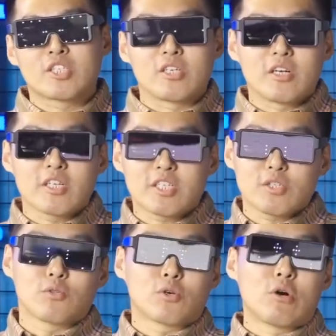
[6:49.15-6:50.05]
will
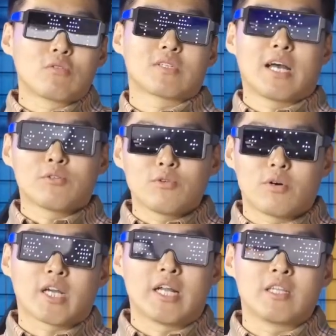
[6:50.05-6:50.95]
definitely go up
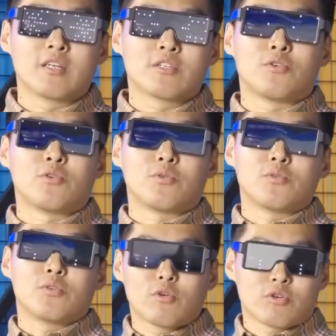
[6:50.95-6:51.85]
another level but I
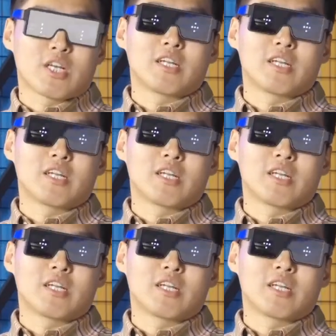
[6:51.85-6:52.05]
don't think